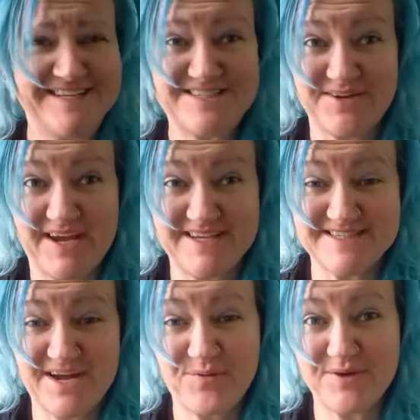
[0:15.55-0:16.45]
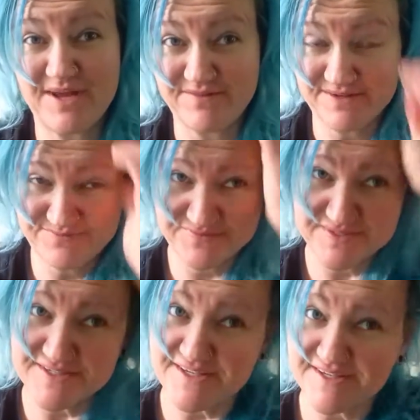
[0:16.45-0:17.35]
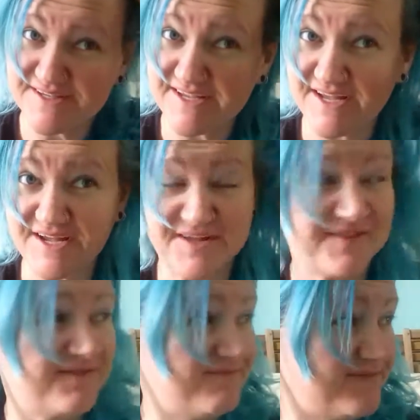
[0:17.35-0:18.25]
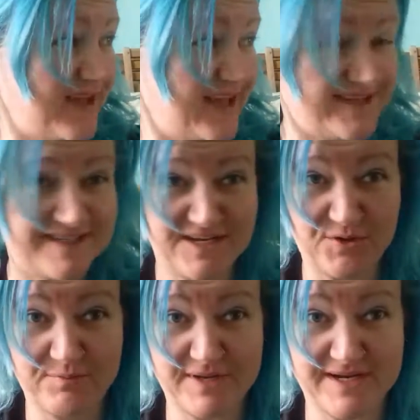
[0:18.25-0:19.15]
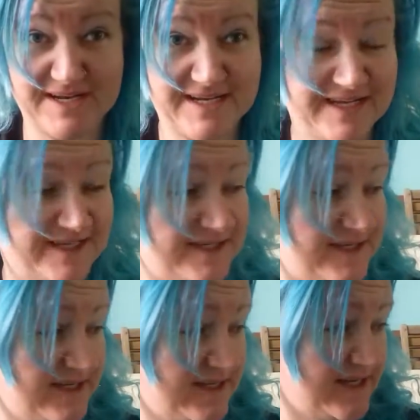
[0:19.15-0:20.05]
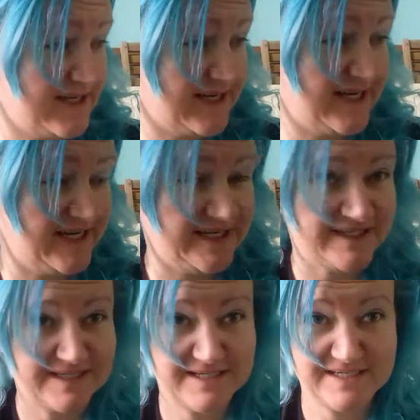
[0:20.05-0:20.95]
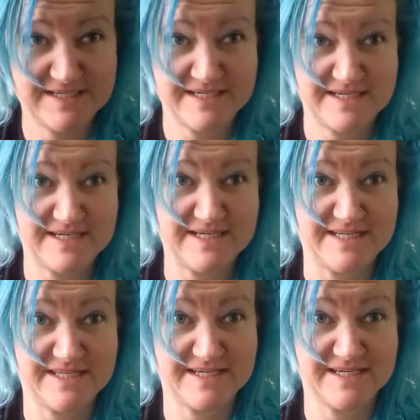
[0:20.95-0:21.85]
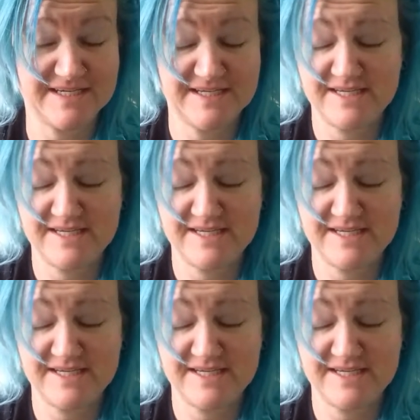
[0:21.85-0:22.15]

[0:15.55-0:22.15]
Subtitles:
So yeah, it's now or never, hence it not being cleaned, anything.